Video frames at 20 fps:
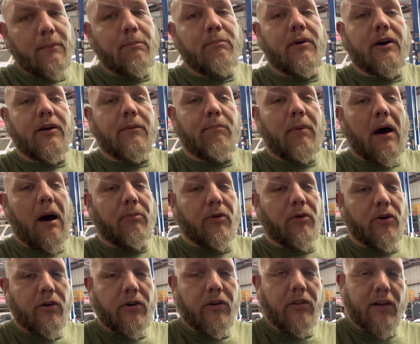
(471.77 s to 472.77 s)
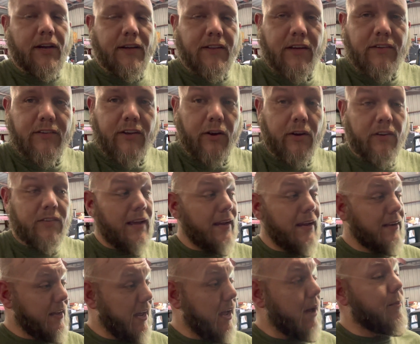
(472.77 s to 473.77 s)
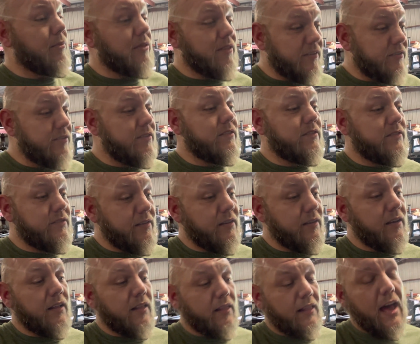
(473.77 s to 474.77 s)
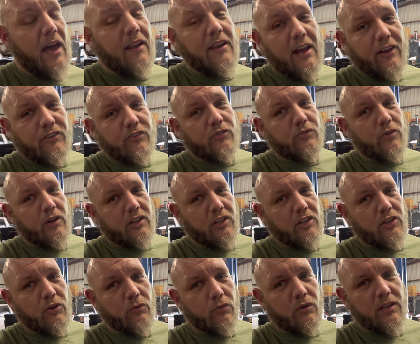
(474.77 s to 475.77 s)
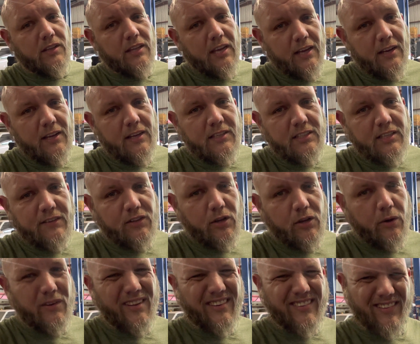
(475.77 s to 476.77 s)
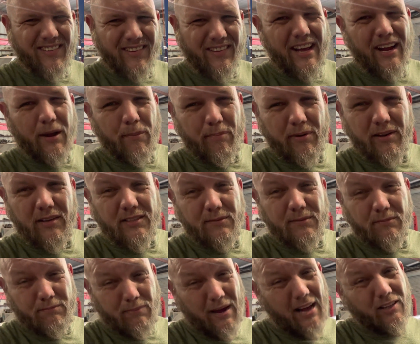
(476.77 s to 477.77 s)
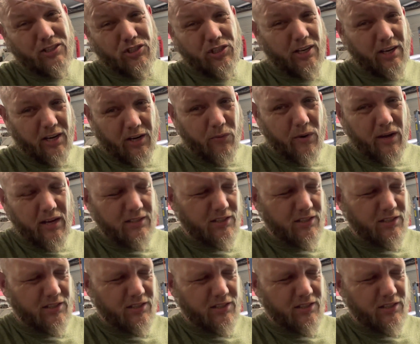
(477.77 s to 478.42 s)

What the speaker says: but pop the hood, look in the interior, it's like, damn, this is a lot nicer truck than you really think it is, even though it doesn't look like a pile of shit anyway.